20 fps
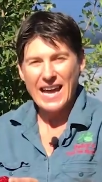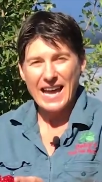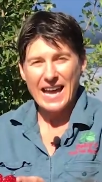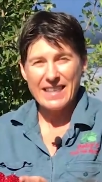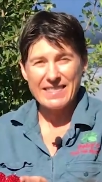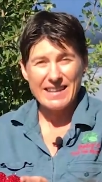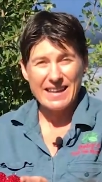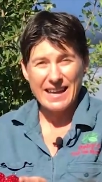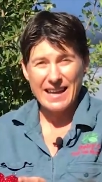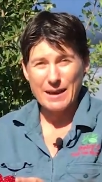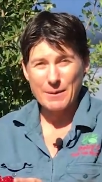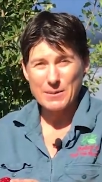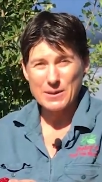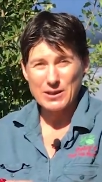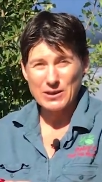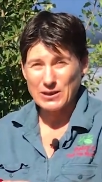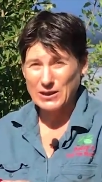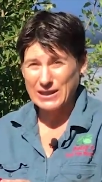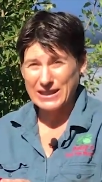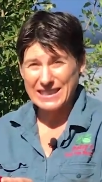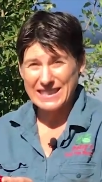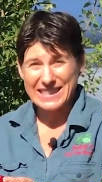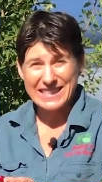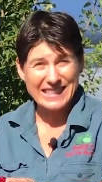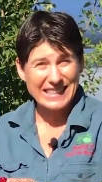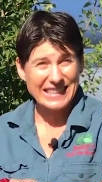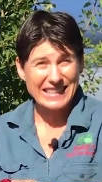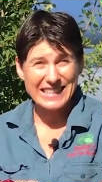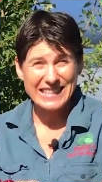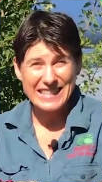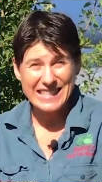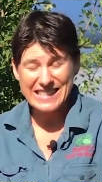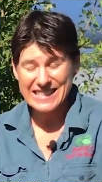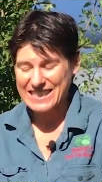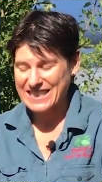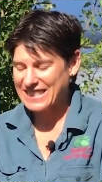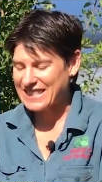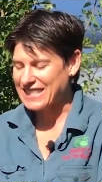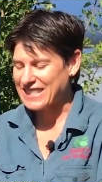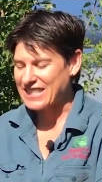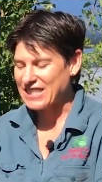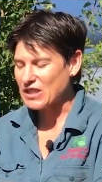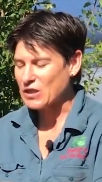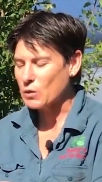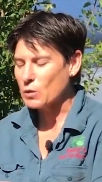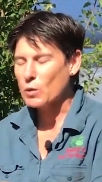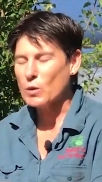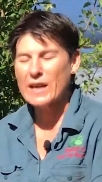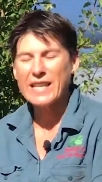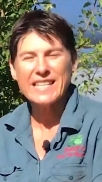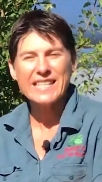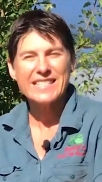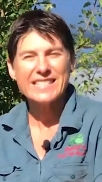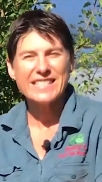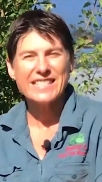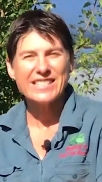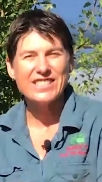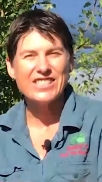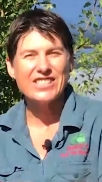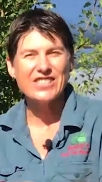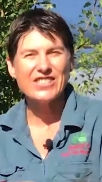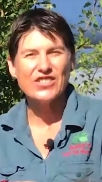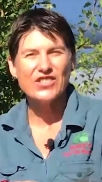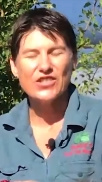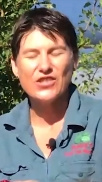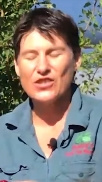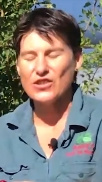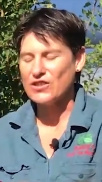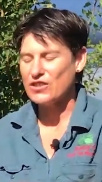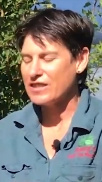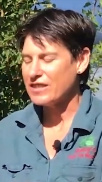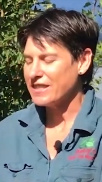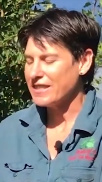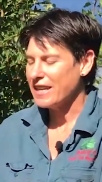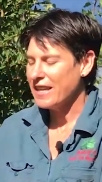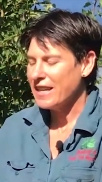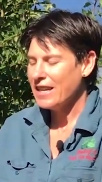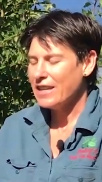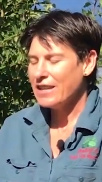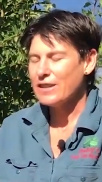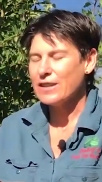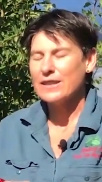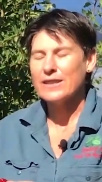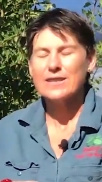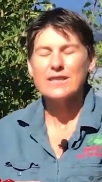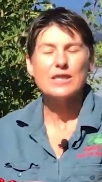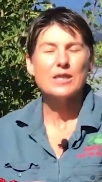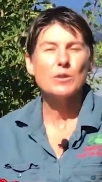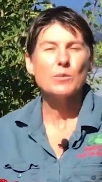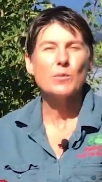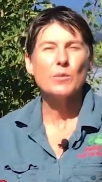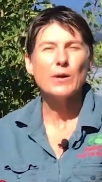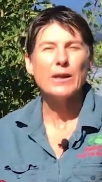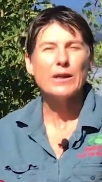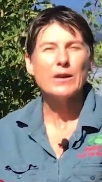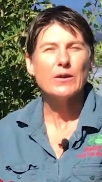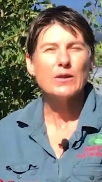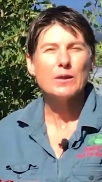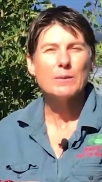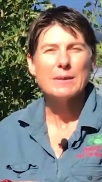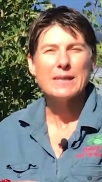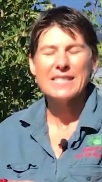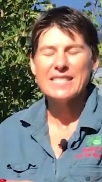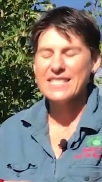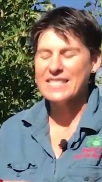And they're absolutely delicious, squeezed into juice. You can sprinkle them in